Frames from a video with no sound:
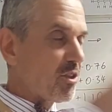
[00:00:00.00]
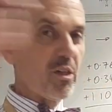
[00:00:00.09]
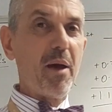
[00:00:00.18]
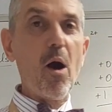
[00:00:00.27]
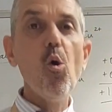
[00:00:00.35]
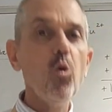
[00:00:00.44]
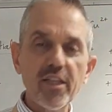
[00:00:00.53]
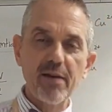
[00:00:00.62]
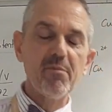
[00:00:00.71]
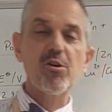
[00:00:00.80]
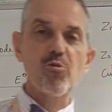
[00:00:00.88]
talking about all
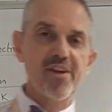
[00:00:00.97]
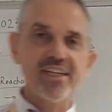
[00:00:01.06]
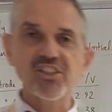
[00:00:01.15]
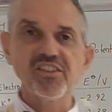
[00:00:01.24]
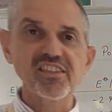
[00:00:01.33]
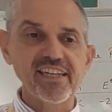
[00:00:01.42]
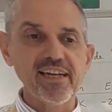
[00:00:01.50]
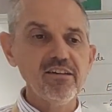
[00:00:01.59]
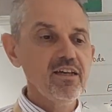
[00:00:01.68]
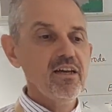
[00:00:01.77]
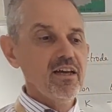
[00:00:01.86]
chemical reactions
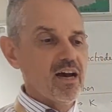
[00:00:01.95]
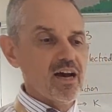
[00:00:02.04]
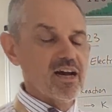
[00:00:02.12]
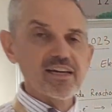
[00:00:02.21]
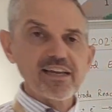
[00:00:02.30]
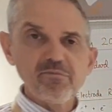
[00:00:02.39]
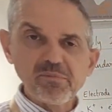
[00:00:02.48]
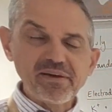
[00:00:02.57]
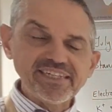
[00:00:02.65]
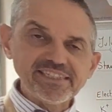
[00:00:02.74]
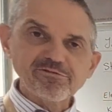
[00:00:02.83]
now, come in
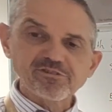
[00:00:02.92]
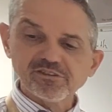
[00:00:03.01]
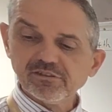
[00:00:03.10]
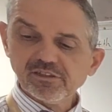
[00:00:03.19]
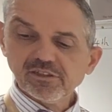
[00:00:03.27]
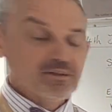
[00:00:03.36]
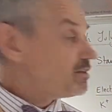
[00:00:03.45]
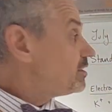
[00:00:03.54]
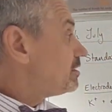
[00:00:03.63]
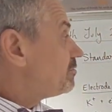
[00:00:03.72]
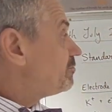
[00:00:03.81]
many different
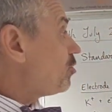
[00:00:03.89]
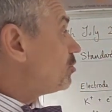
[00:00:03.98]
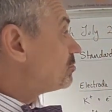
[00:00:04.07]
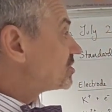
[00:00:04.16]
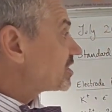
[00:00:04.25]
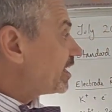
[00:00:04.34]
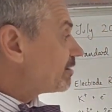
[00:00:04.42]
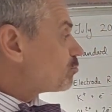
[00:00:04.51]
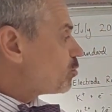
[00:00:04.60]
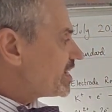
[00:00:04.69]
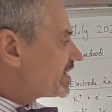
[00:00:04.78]
forms,
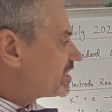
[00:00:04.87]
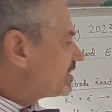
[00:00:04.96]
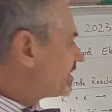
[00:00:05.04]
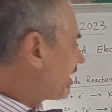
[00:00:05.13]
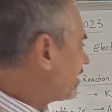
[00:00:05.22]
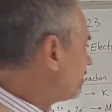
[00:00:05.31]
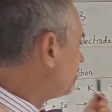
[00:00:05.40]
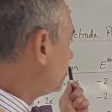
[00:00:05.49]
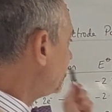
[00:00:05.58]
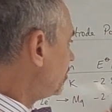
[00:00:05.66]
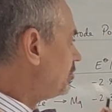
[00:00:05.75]
and we can now
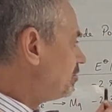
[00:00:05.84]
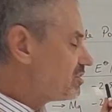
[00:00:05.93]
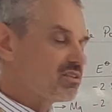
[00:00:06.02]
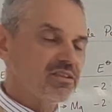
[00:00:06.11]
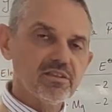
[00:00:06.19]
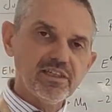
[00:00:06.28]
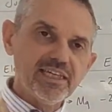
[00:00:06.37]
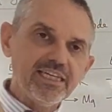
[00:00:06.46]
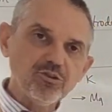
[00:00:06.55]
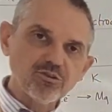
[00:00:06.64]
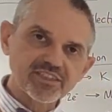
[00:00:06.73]
use
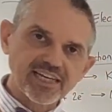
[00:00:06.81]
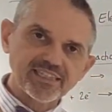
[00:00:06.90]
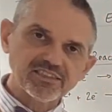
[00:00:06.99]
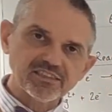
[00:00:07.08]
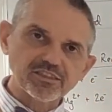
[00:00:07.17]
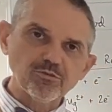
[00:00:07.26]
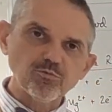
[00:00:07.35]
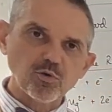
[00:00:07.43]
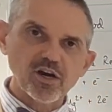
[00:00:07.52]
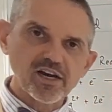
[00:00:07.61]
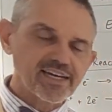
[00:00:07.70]
E0 data to
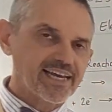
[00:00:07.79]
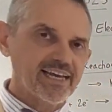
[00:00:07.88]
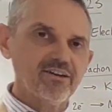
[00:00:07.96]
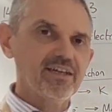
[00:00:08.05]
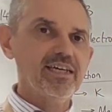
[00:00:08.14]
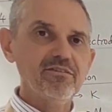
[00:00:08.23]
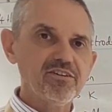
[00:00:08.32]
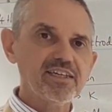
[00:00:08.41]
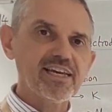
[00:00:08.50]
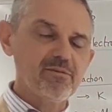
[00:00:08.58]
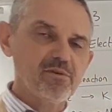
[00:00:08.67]
work out if a
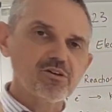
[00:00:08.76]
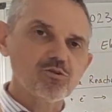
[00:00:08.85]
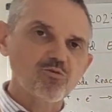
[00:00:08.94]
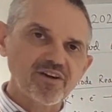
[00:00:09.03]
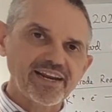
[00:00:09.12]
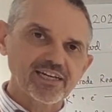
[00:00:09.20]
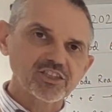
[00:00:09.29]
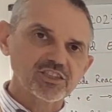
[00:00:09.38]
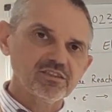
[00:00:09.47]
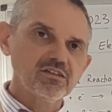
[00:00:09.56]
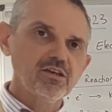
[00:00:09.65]
chemical
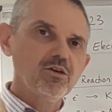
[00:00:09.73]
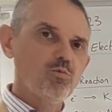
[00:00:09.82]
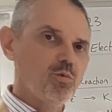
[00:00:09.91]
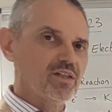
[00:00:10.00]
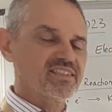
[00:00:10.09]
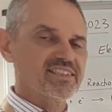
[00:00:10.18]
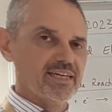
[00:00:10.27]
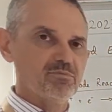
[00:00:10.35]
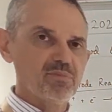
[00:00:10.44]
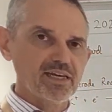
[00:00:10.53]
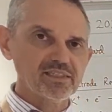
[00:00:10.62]
reaction will
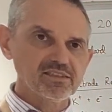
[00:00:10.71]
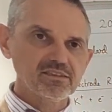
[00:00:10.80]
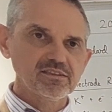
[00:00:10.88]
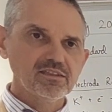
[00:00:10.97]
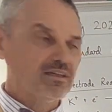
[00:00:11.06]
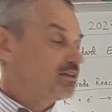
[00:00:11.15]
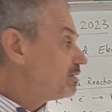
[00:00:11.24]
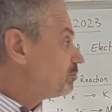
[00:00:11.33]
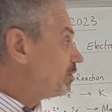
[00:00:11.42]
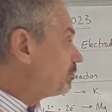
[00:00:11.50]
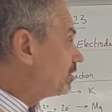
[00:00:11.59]
take place.
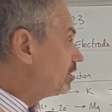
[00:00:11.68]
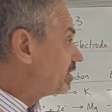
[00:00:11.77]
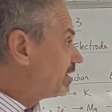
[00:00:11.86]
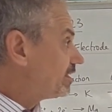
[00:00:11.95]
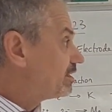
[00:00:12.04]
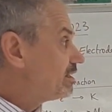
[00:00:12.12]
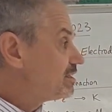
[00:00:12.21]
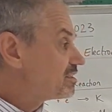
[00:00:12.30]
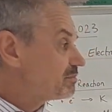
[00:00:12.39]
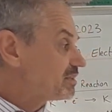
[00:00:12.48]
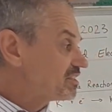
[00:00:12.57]
We will look at
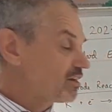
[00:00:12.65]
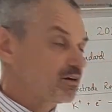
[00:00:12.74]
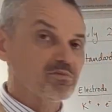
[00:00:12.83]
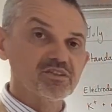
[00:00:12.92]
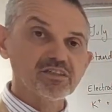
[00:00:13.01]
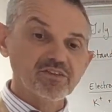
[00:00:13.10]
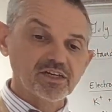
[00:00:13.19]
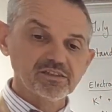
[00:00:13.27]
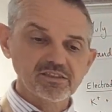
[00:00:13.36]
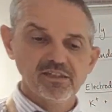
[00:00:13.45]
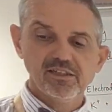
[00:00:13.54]
some examples of
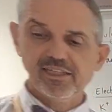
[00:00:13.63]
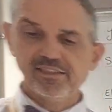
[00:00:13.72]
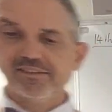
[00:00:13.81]
those in